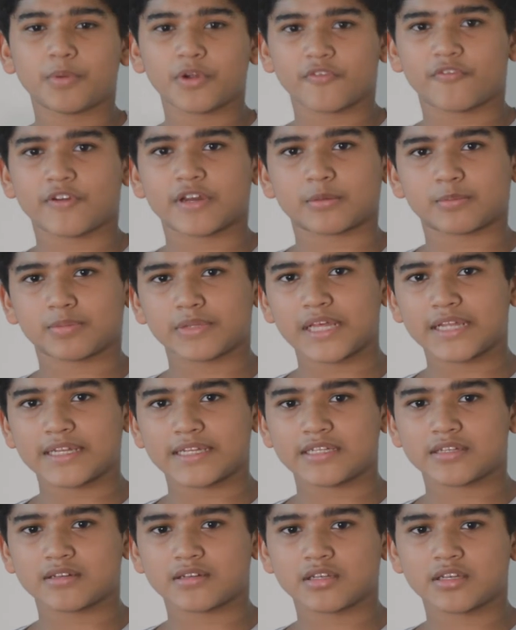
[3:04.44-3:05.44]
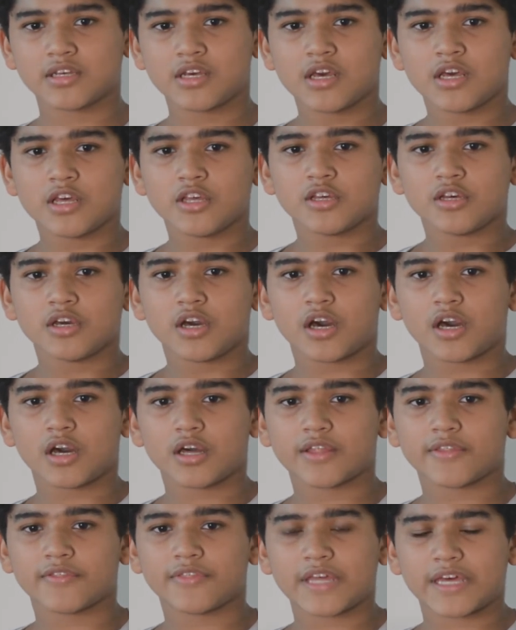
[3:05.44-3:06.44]
perfect planet
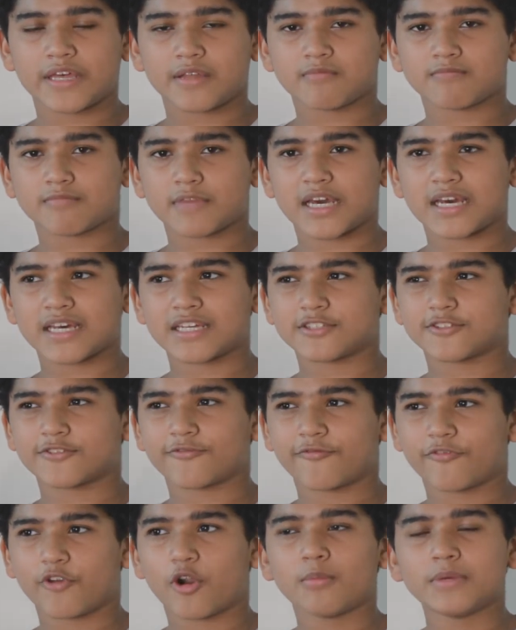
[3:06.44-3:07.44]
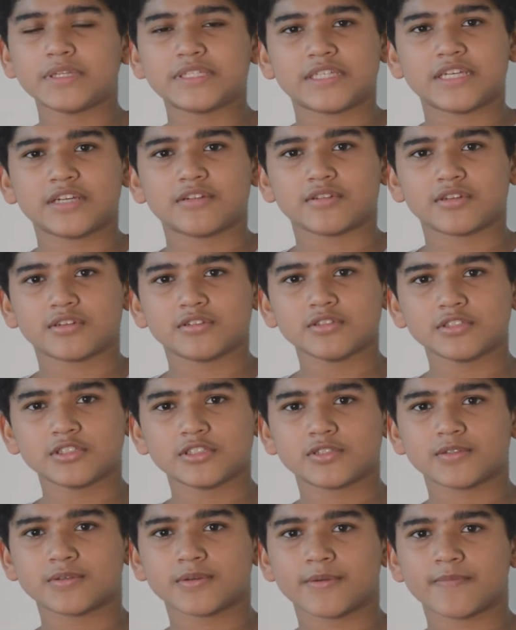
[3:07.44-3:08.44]
that has raw
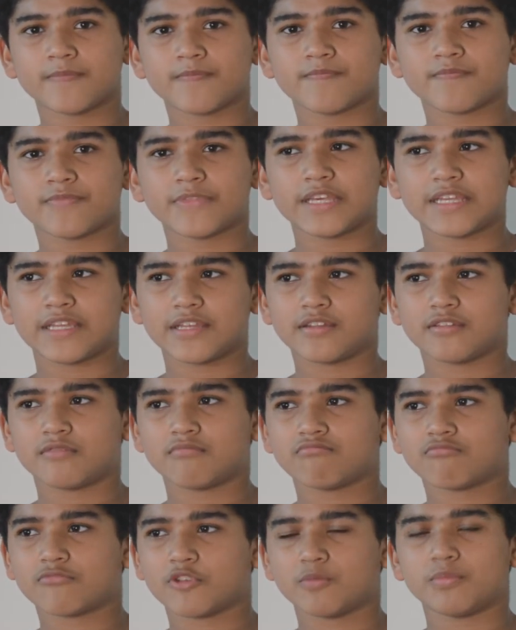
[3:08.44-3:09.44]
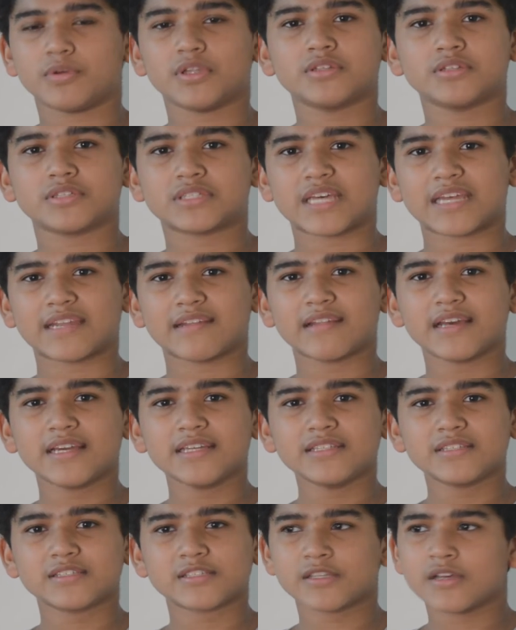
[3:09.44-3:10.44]
materials needed to build the
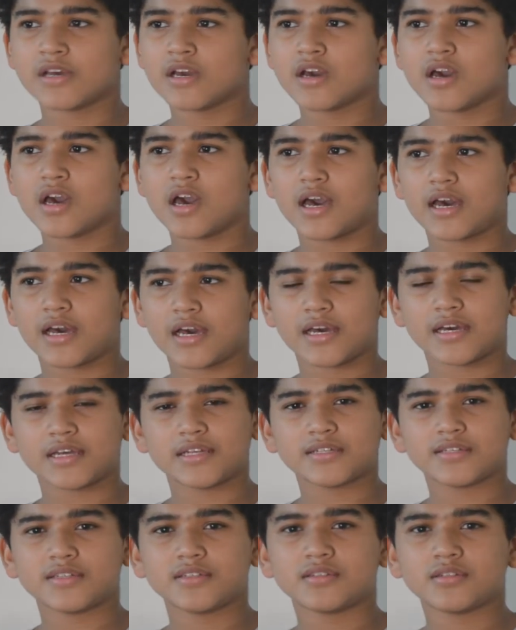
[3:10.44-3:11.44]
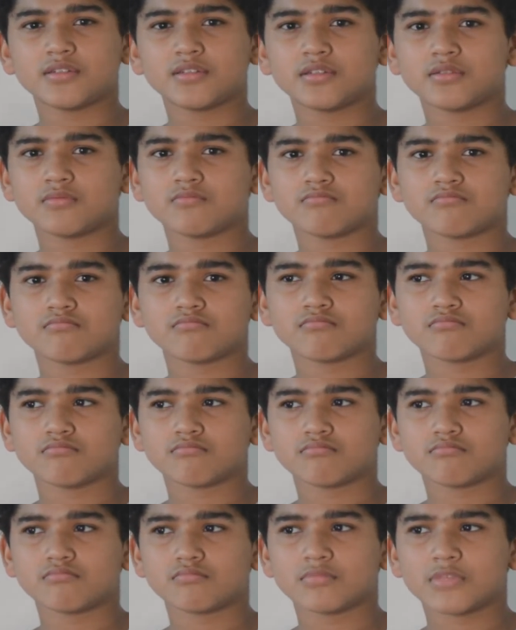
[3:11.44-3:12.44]
satellites and
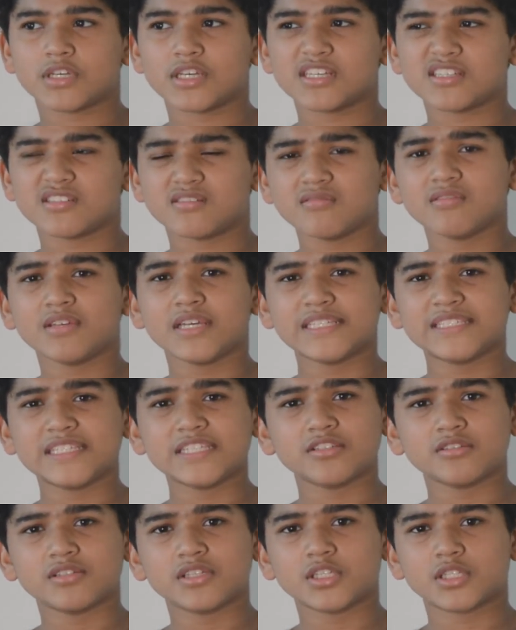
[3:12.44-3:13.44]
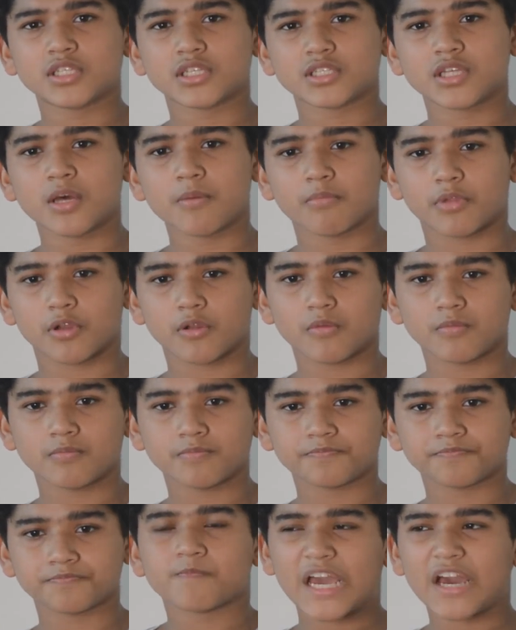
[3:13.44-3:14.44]
is easy to disassemble.
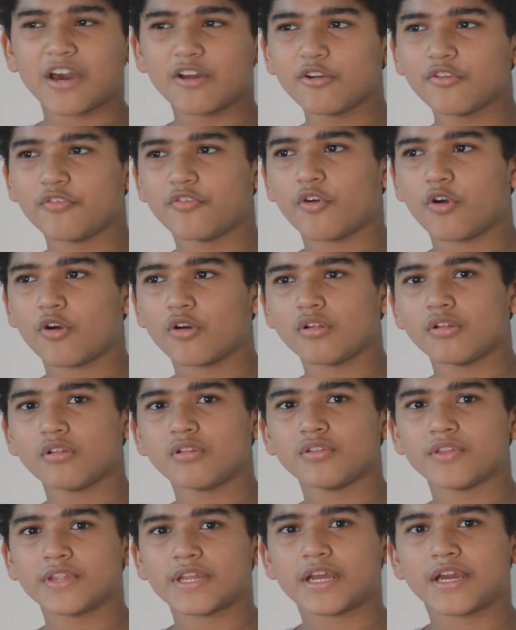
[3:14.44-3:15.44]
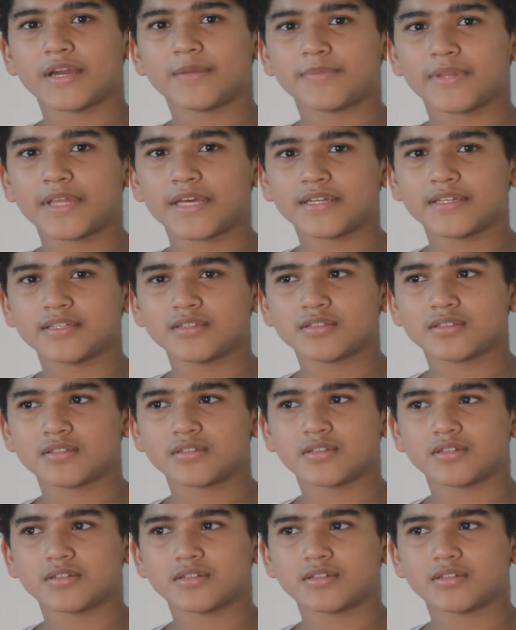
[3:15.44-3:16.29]
Out of all the 9 planets,